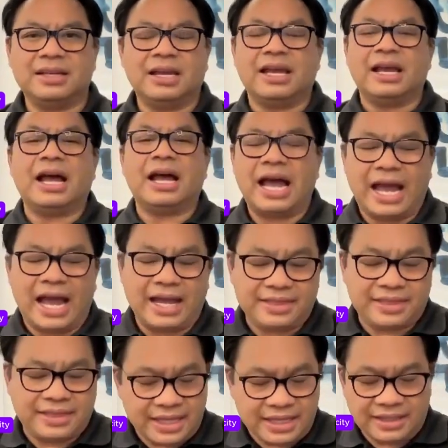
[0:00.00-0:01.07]
I
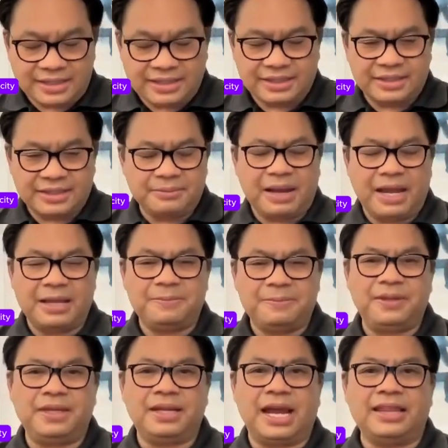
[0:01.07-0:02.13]
think, in my
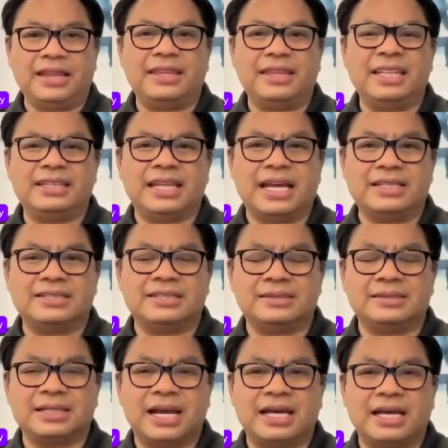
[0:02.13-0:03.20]
opinion, I think that's
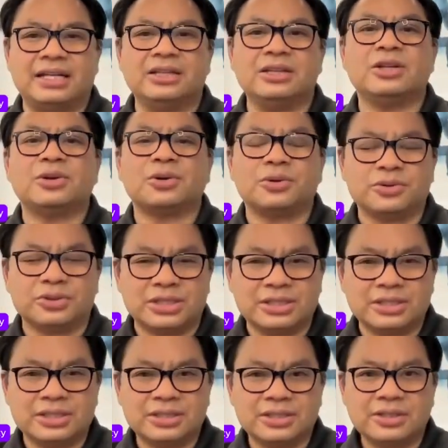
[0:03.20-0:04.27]
kind of learned,
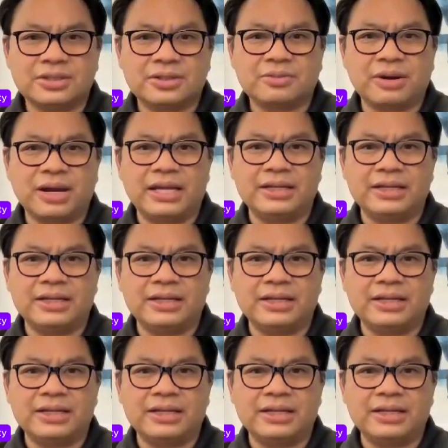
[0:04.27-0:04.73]
right?